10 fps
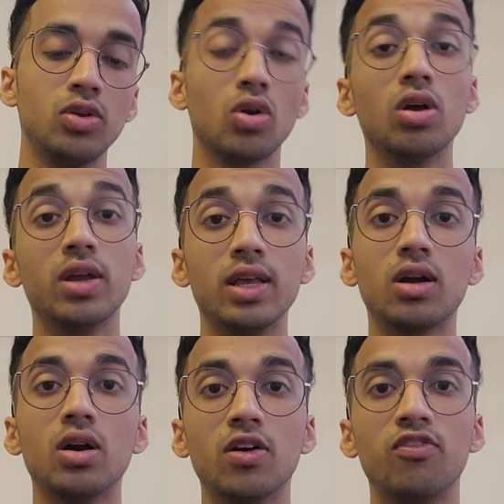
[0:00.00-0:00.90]
your
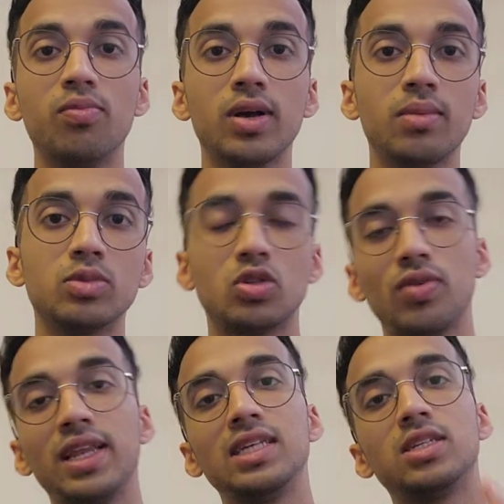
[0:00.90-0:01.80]
learning curve becomes
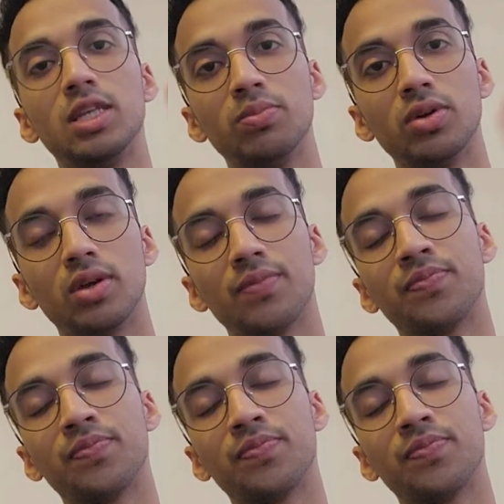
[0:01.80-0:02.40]
very steeper.